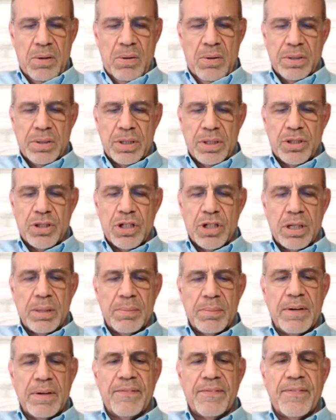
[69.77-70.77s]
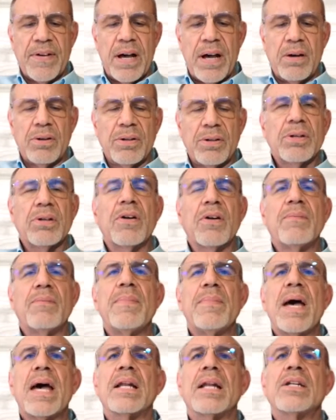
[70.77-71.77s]
who is the chairman and founder of
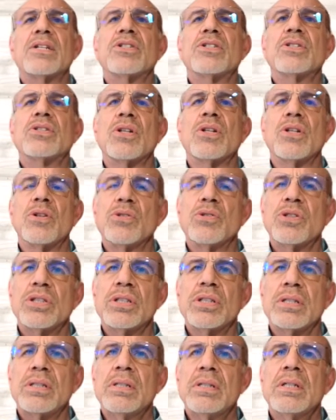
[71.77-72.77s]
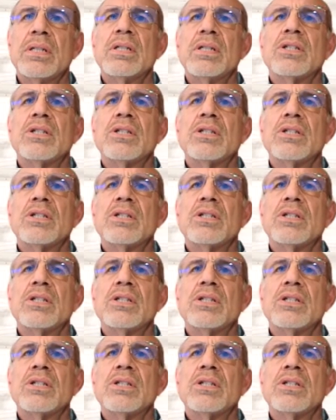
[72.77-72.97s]
Managed Solution.